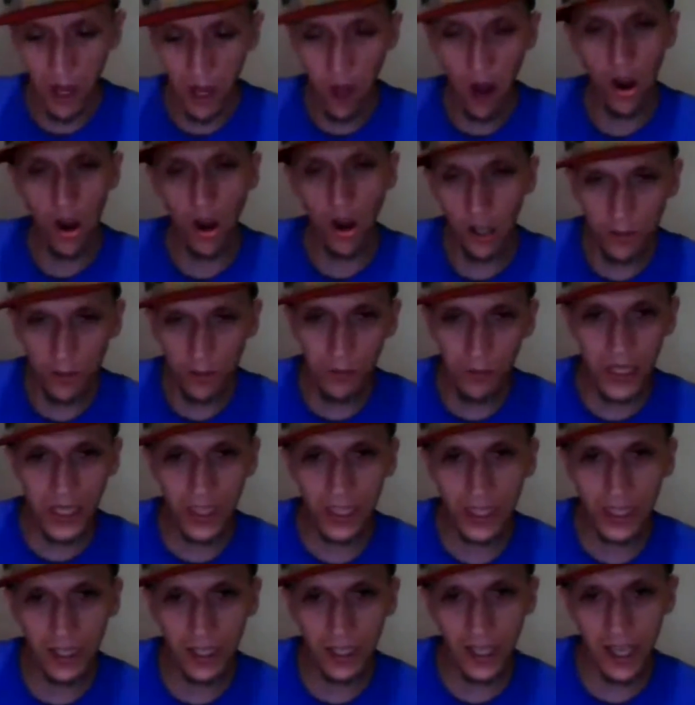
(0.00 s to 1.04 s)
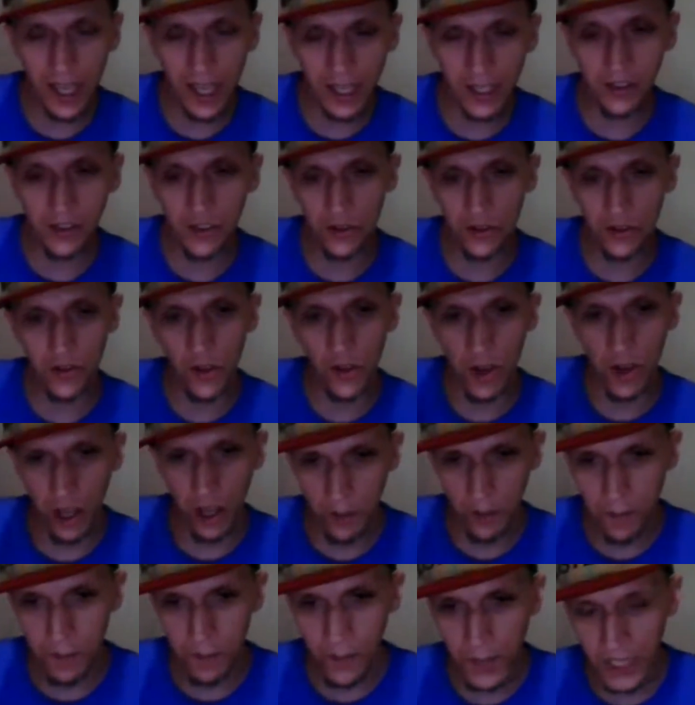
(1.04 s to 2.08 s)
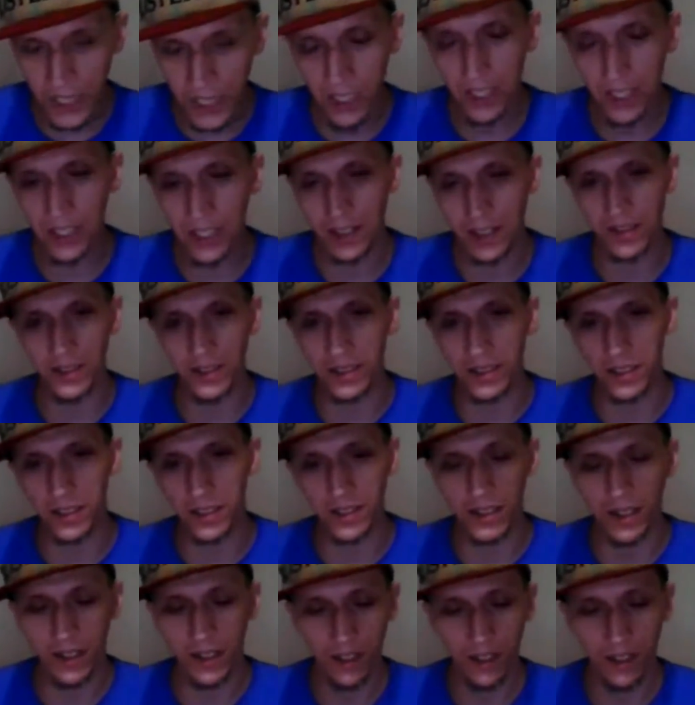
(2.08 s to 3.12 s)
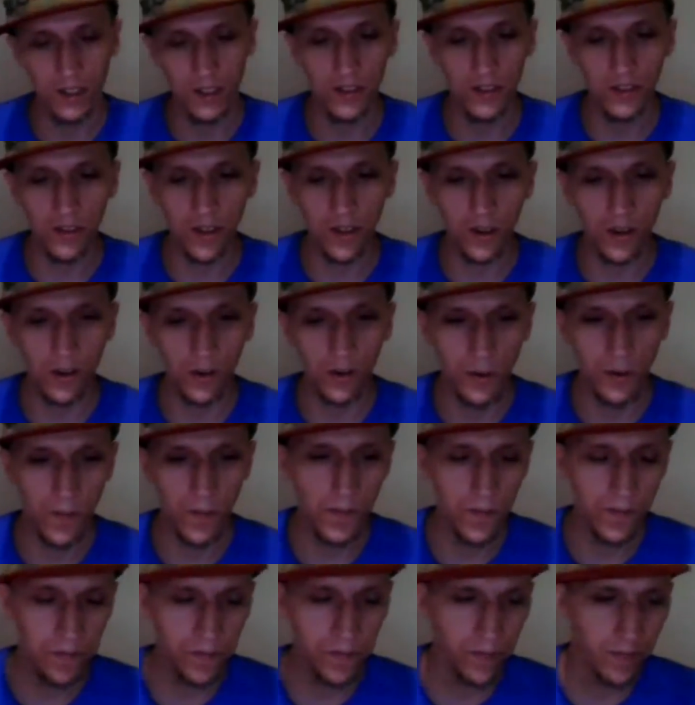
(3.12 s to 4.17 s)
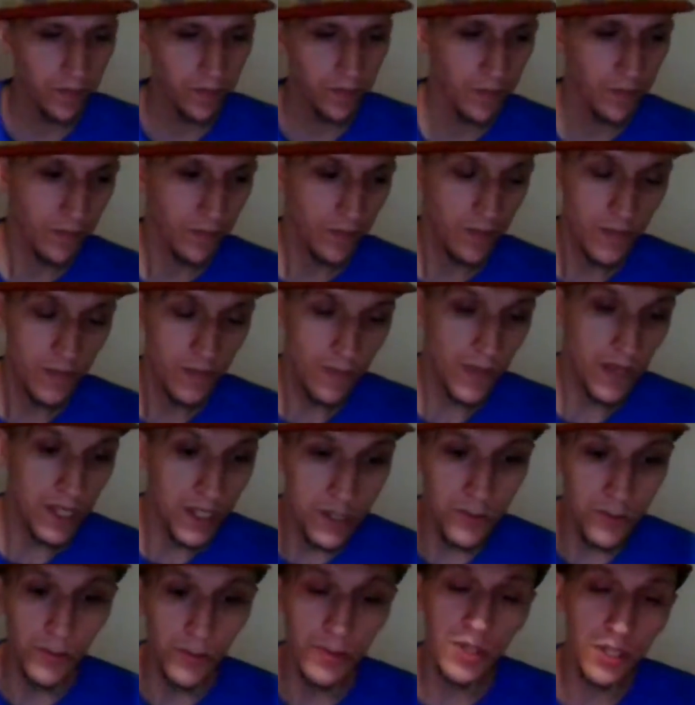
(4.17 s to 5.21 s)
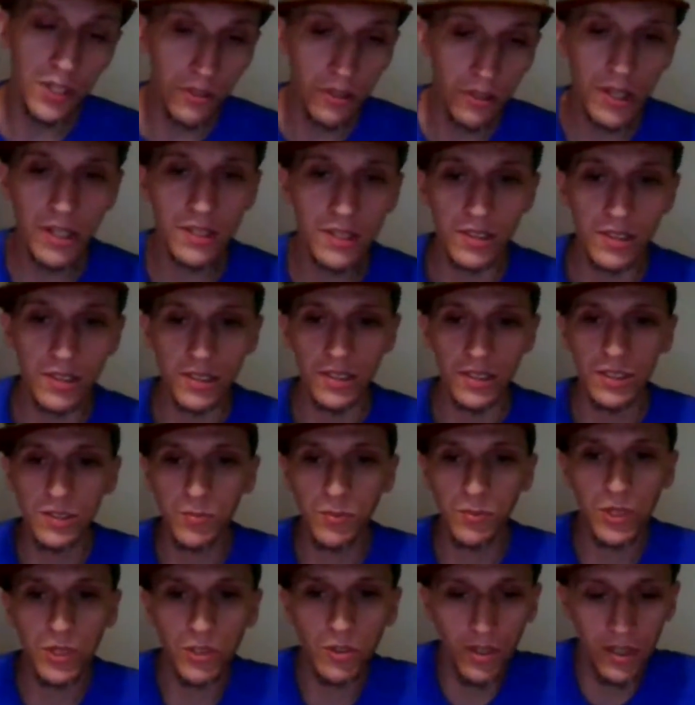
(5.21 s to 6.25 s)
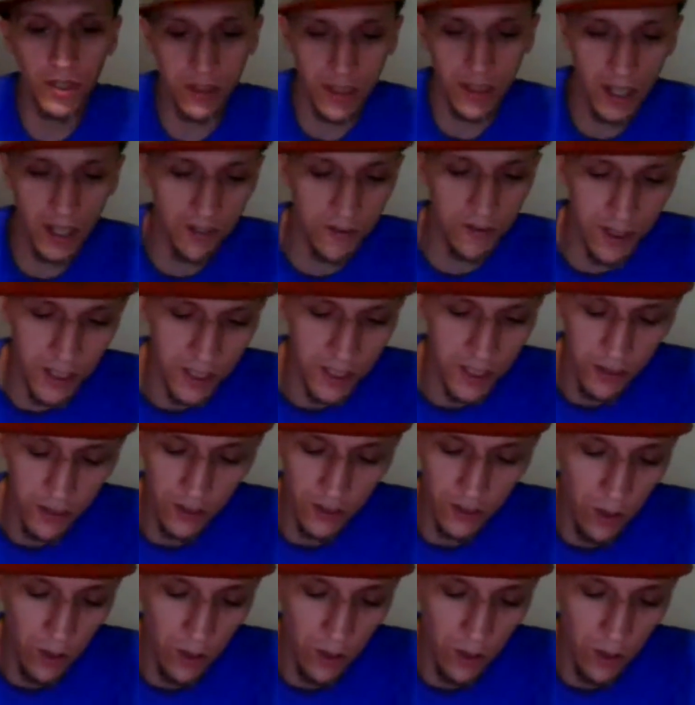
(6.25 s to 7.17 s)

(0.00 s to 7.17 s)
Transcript: are being answered immediately. So it's pretty crazy. It's pretty crazy. I've seen so